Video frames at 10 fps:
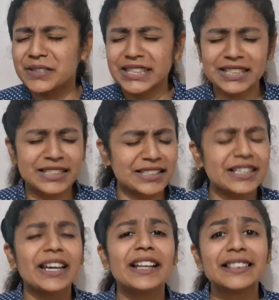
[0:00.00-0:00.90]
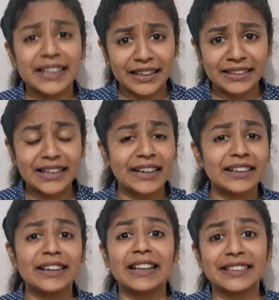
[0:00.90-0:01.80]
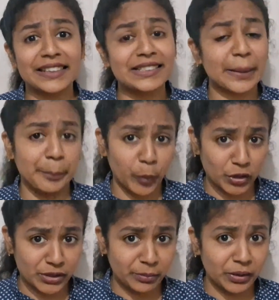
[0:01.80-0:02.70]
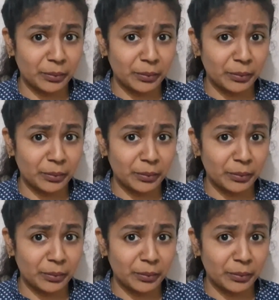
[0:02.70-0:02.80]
Just think that nothing is impossible,